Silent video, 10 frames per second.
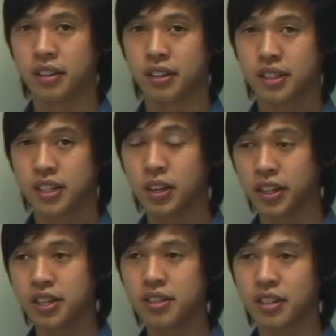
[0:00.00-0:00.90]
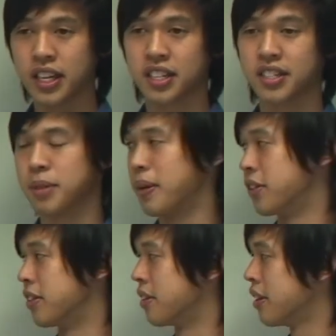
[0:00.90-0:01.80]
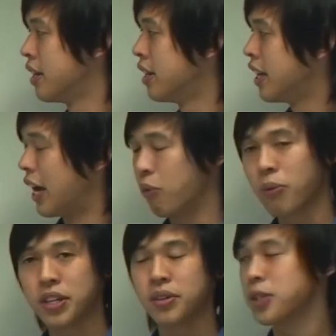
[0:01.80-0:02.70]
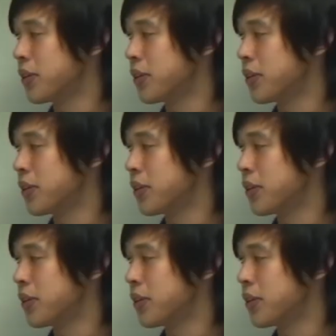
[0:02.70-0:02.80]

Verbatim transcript: solids in a suspension. And what we do is